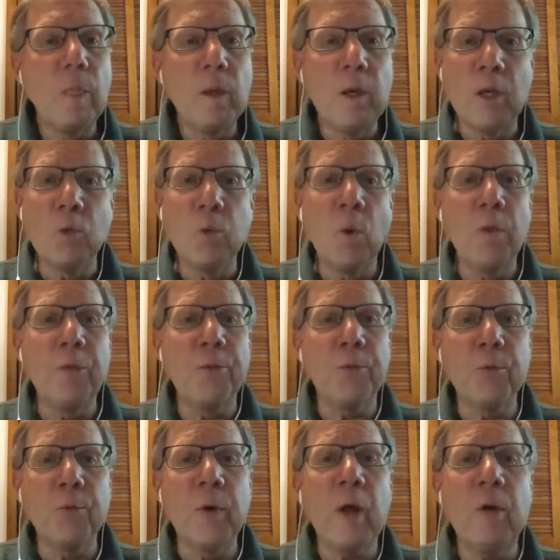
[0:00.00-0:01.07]
Each one
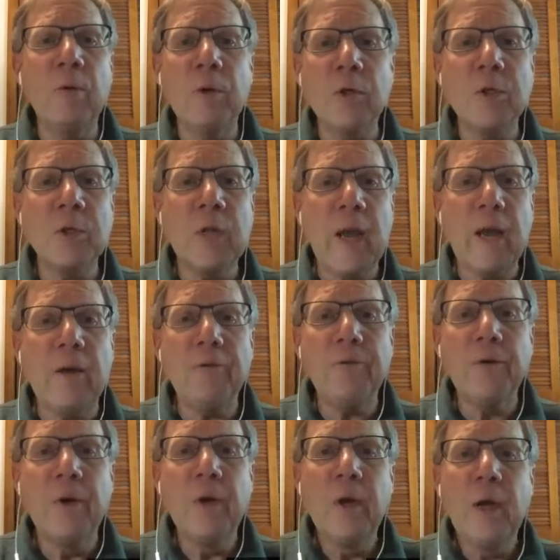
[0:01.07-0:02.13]
threw down his staff,
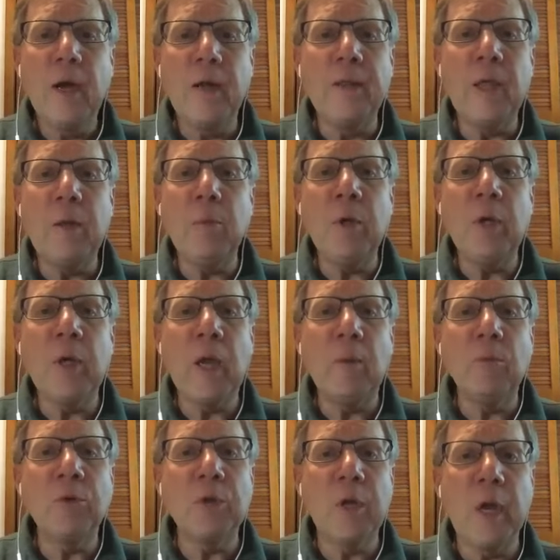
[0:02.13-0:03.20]
and they became
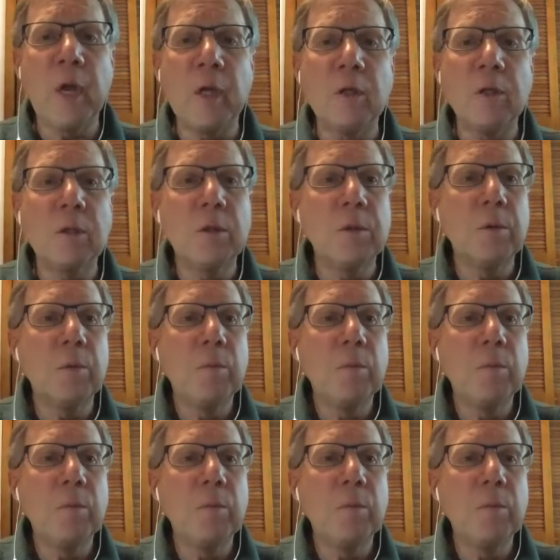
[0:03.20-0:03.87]
snakes.